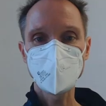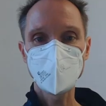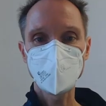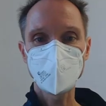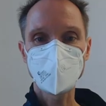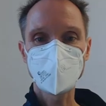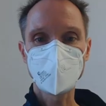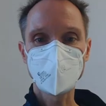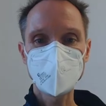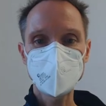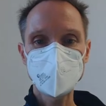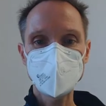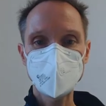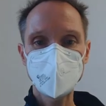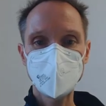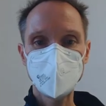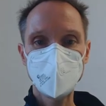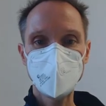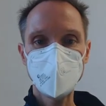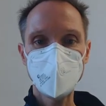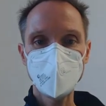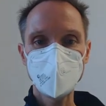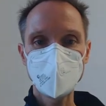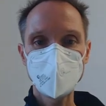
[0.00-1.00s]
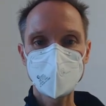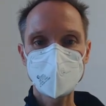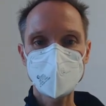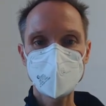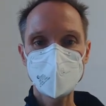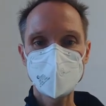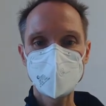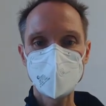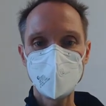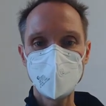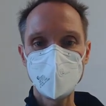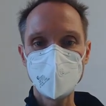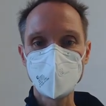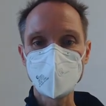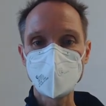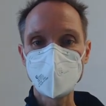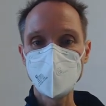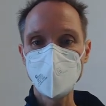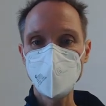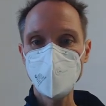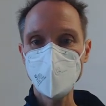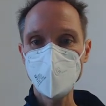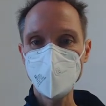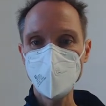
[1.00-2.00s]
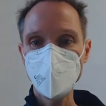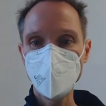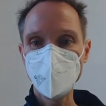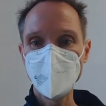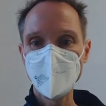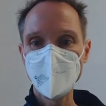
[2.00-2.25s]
Of course, I have an existing user here.